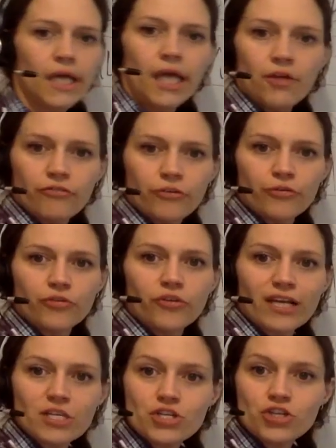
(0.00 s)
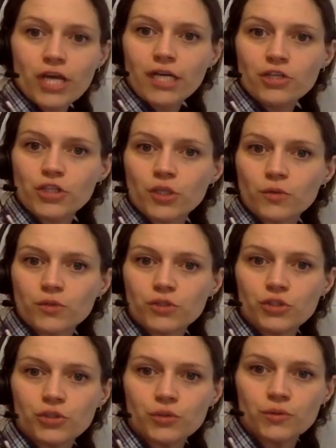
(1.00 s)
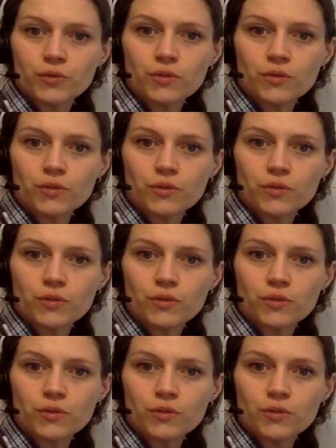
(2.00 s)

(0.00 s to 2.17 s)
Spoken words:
If you exchange those two